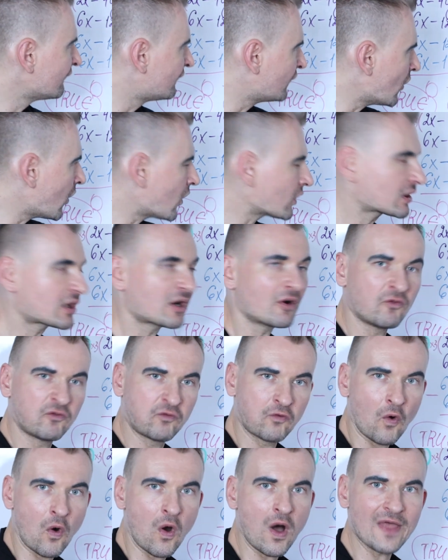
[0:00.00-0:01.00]
work
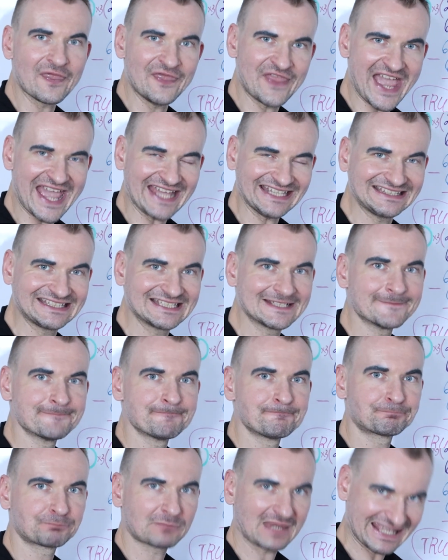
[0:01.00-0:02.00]
for that
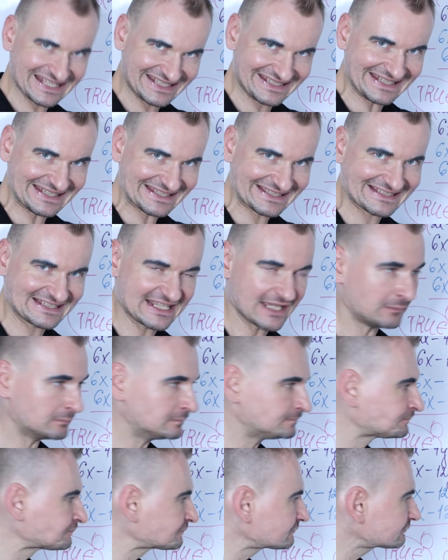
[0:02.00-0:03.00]
system.